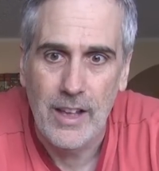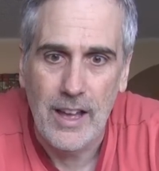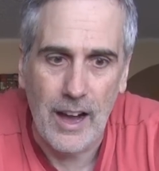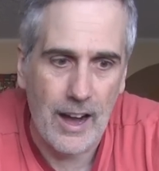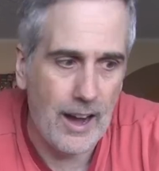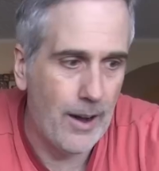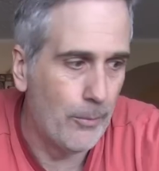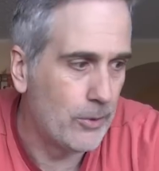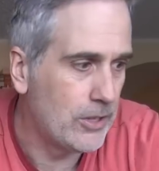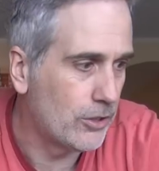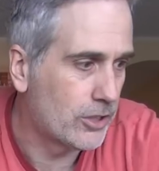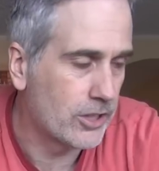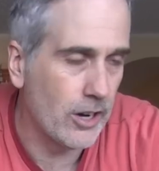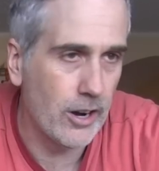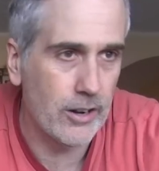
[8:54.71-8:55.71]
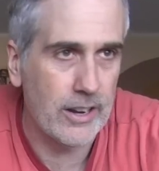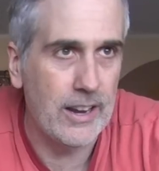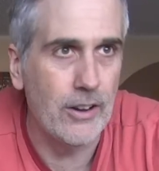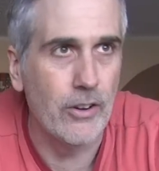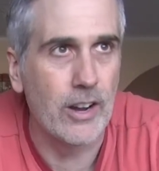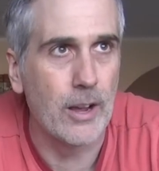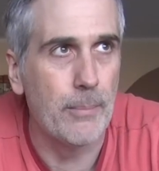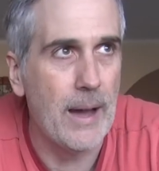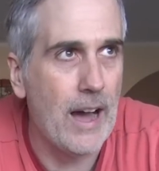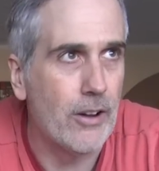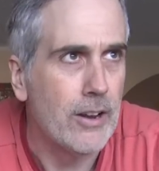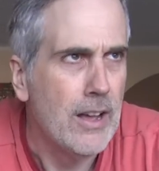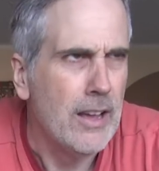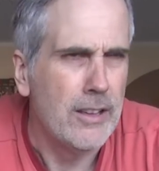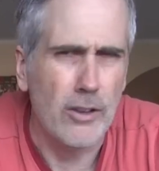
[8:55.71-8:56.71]
When you start hearing about,
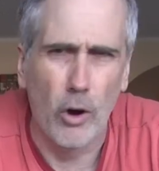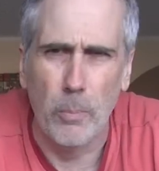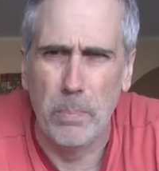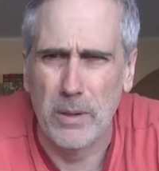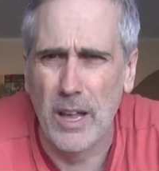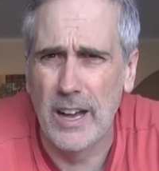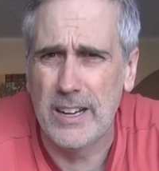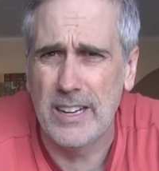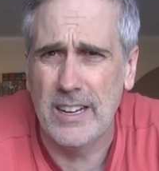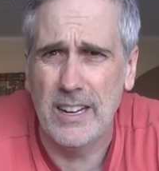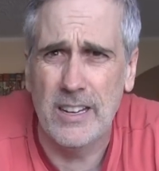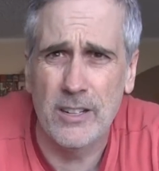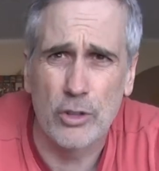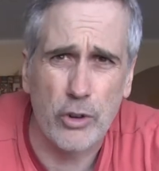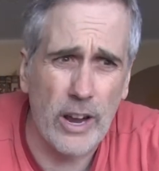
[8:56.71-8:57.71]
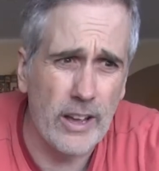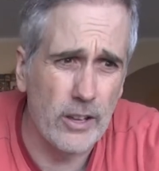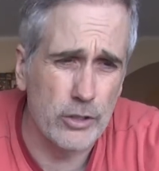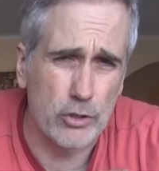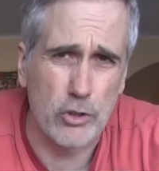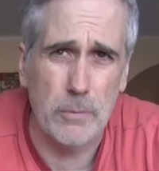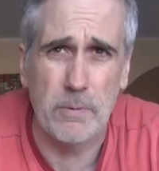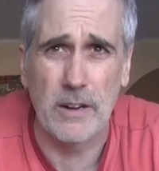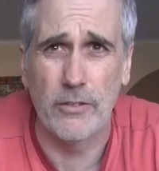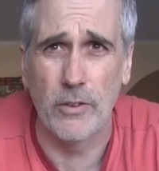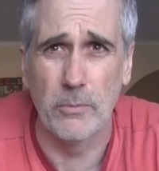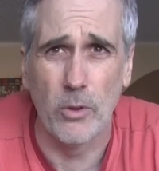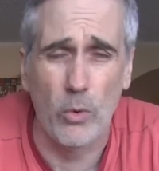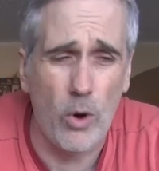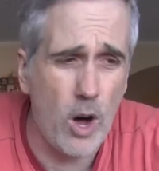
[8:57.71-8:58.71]
blood and entrails dripping
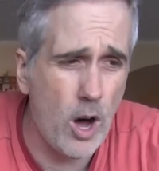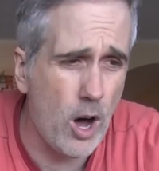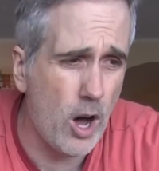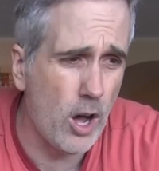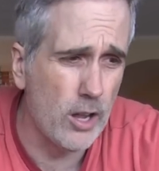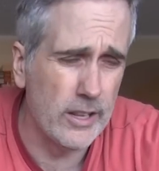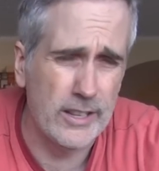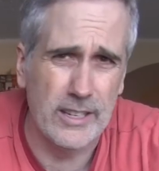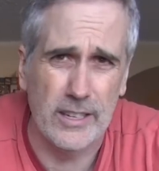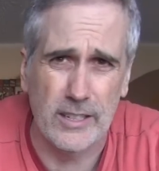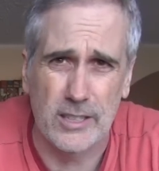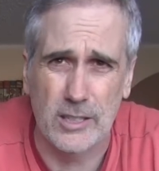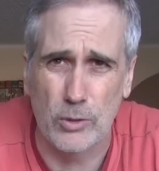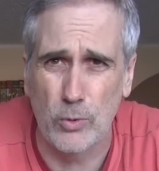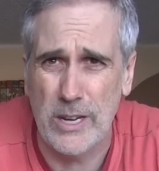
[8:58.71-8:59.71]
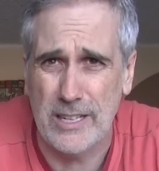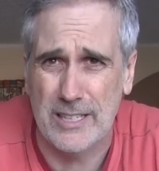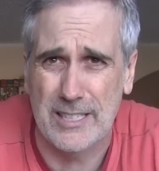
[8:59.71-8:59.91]
from the wall and the sweet